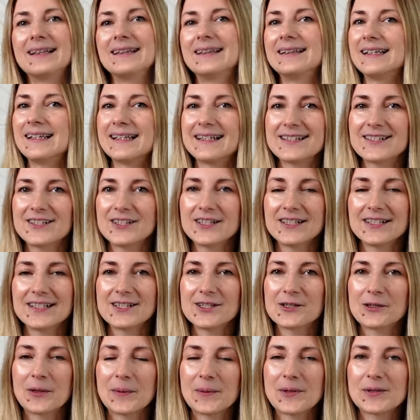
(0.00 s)
Links are in the
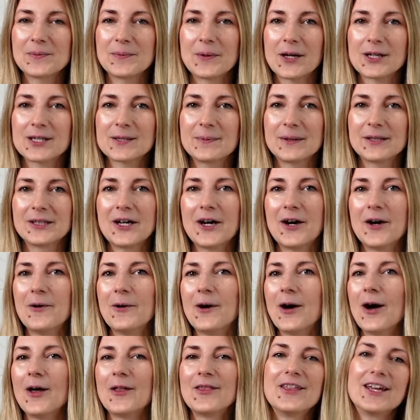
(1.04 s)
description box
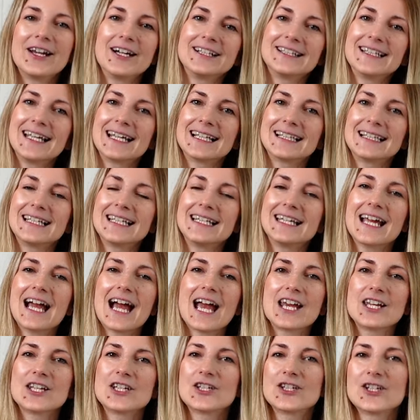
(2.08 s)
below. On there daily,
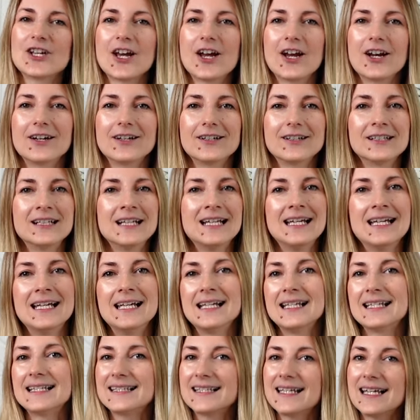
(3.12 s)
I share
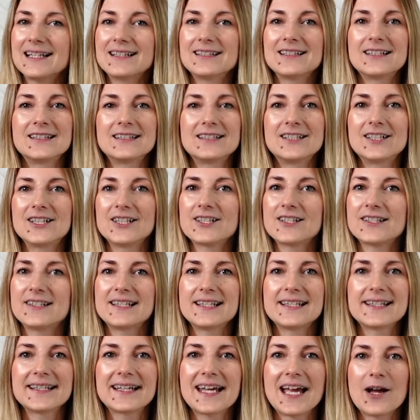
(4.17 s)
sale alerts,
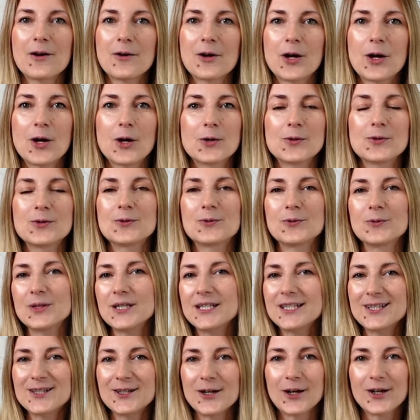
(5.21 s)
discount codes,
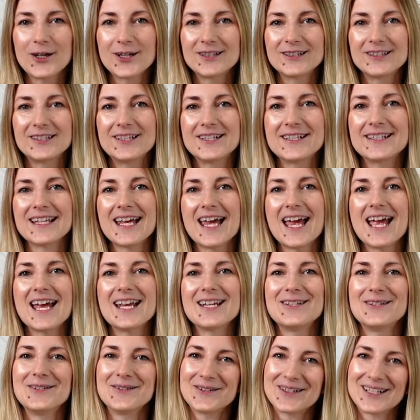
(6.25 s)
restock alerts,
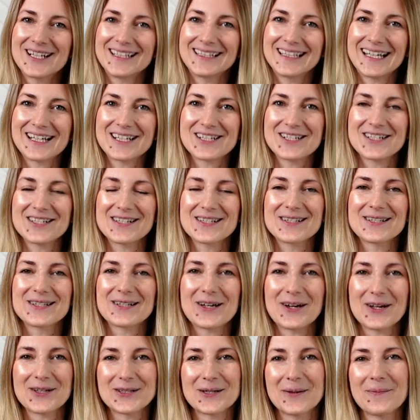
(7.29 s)
and new collections
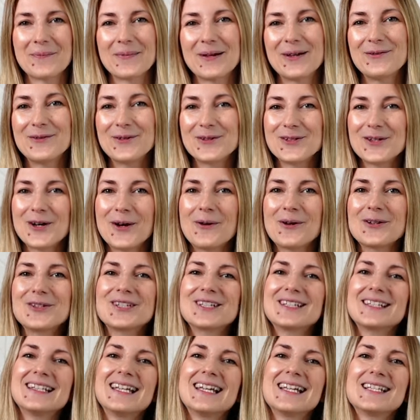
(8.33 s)
gossip. If you enjoy
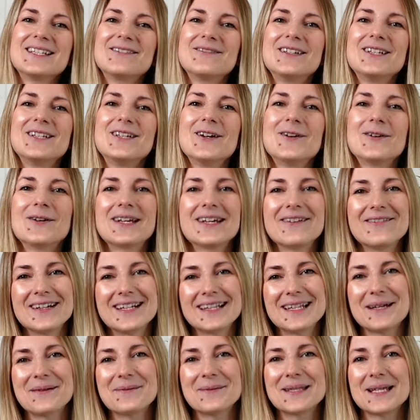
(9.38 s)
watching today's video, give
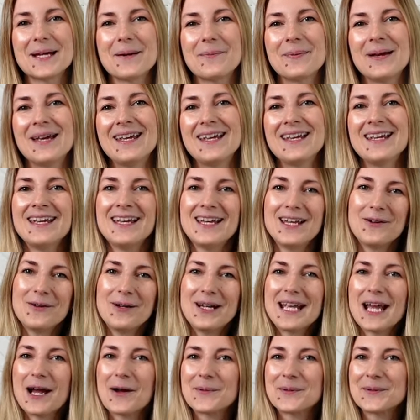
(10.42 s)
it a thumbs up. It
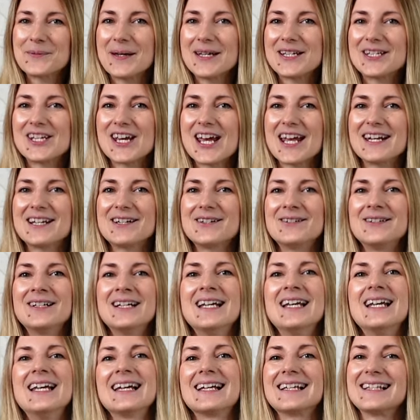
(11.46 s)
really helps my channel.
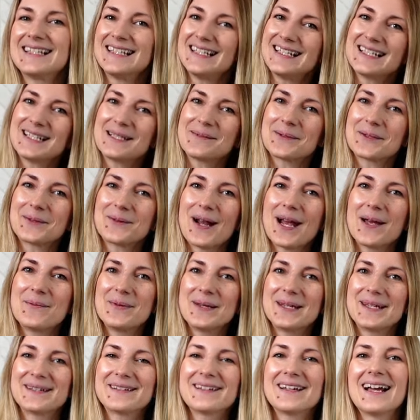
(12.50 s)
Consider
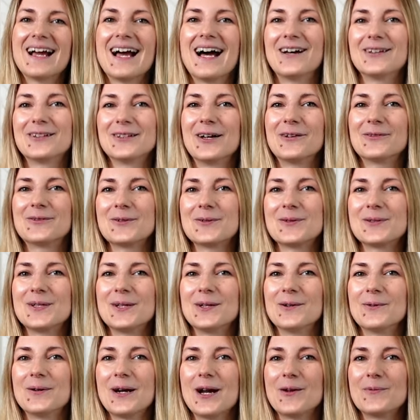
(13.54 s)
subscribing. I'd love to
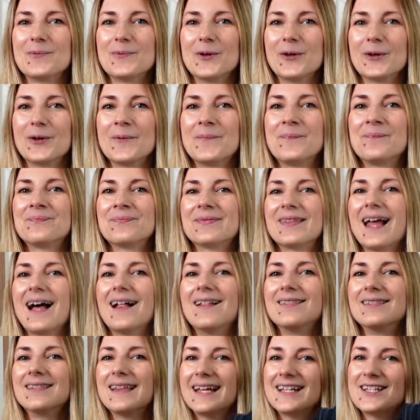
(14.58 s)
see you around more.
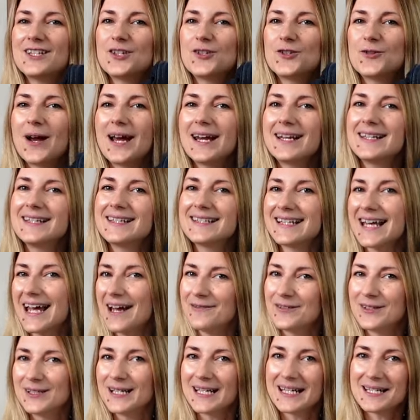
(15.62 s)
Now let's try these
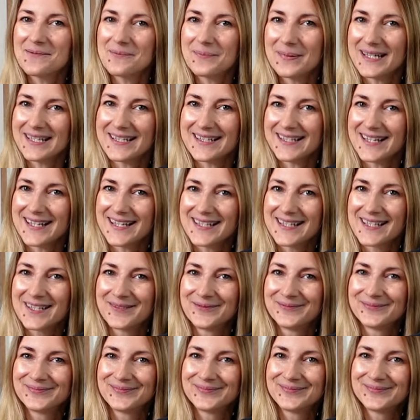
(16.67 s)
Everlane pieces.